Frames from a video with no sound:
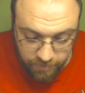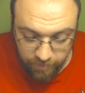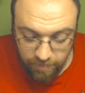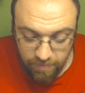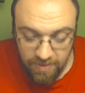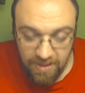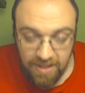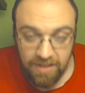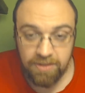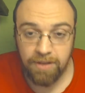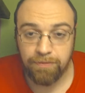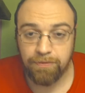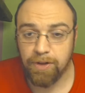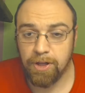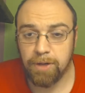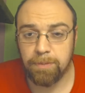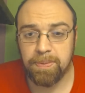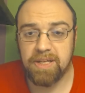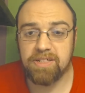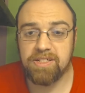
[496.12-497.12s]
the
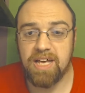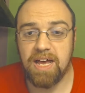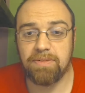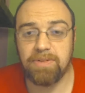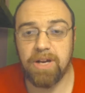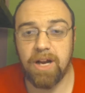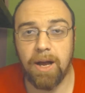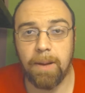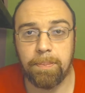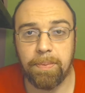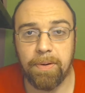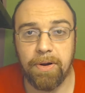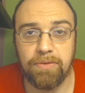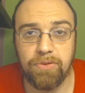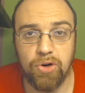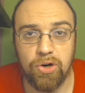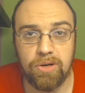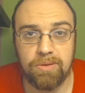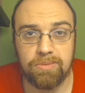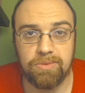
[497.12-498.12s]
Philippines have it up
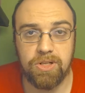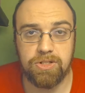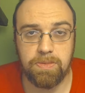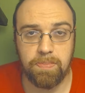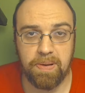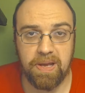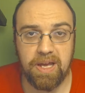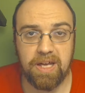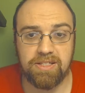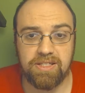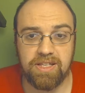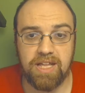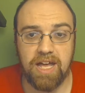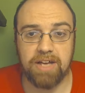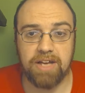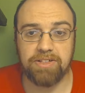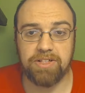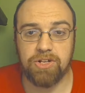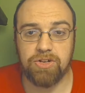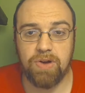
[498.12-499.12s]
over the Japan snacks
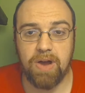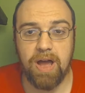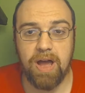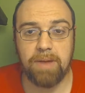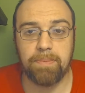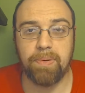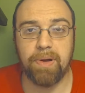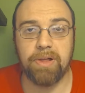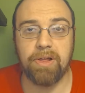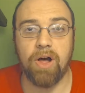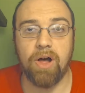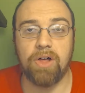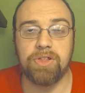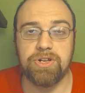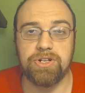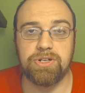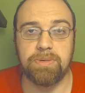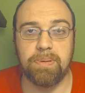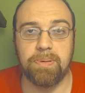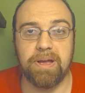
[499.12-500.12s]
I tried, but all the
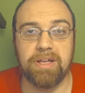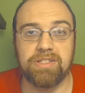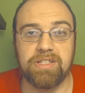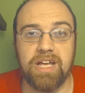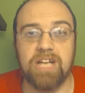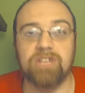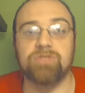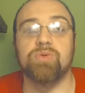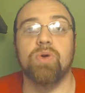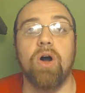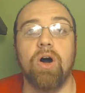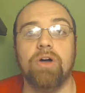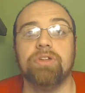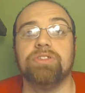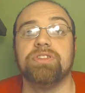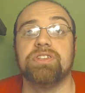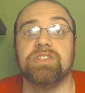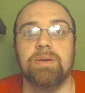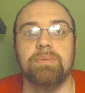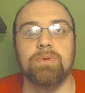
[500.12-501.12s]
Japan snacks were all the
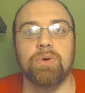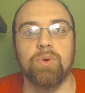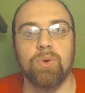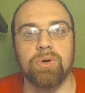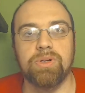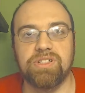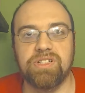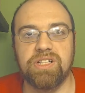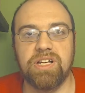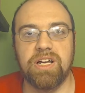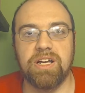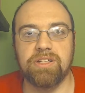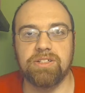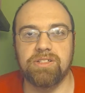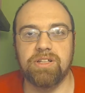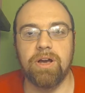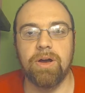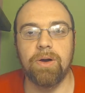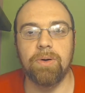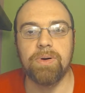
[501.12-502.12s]
same corn sticks,
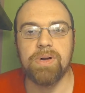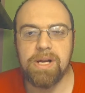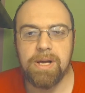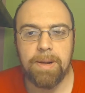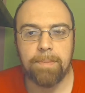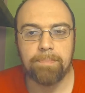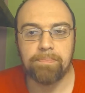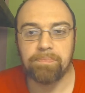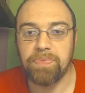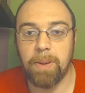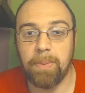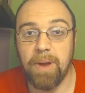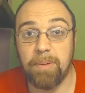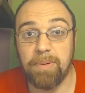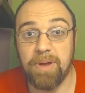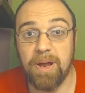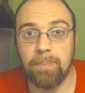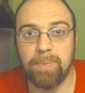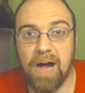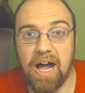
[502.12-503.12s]
so there may be a
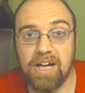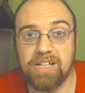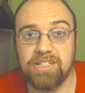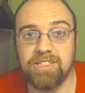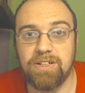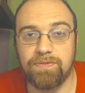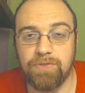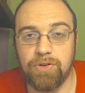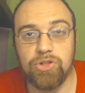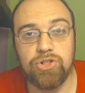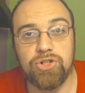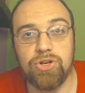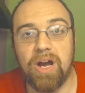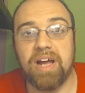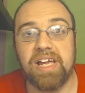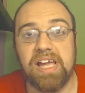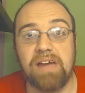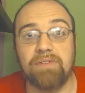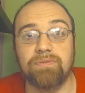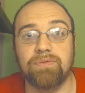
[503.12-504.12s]
box in the future I
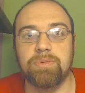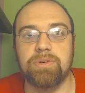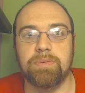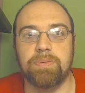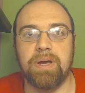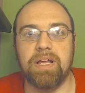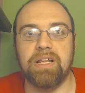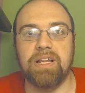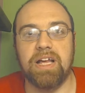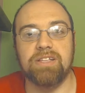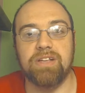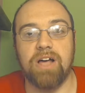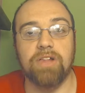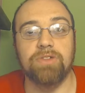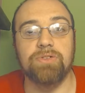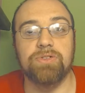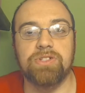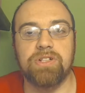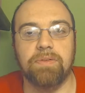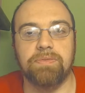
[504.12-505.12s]
get from Japan that has other
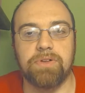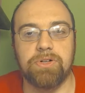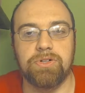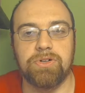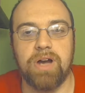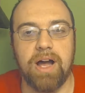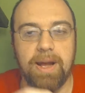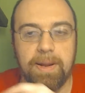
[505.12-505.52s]
stuff to try.